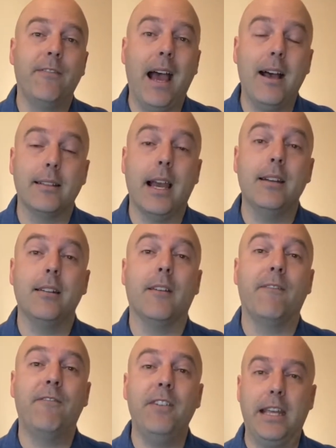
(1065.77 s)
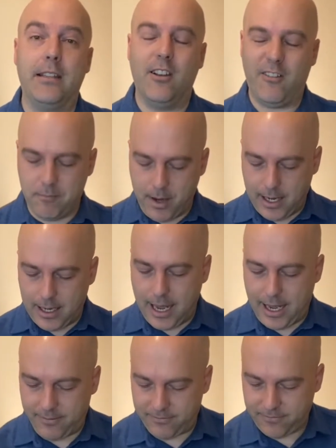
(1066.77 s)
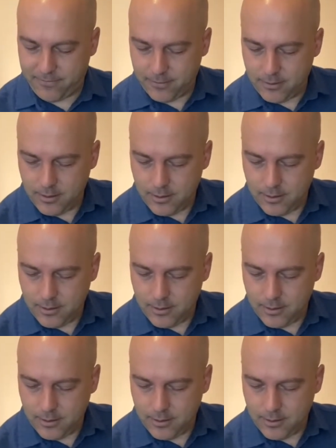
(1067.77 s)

out under the feet of my life.